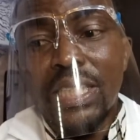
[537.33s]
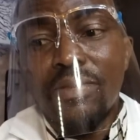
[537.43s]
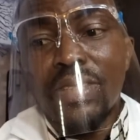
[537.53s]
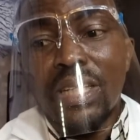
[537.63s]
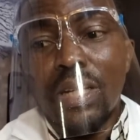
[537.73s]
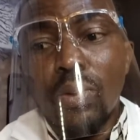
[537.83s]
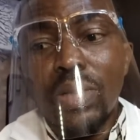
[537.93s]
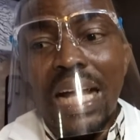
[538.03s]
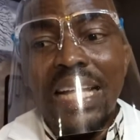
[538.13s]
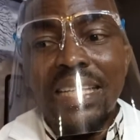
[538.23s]
activities
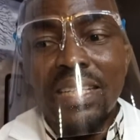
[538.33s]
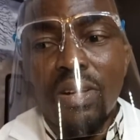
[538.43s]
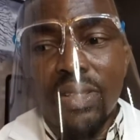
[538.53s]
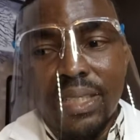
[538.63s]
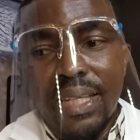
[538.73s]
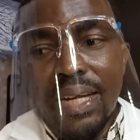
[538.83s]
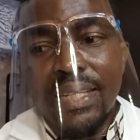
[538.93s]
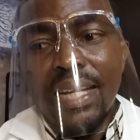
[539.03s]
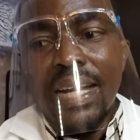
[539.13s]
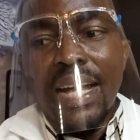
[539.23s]
include
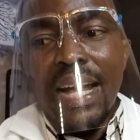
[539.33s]
antioxidant,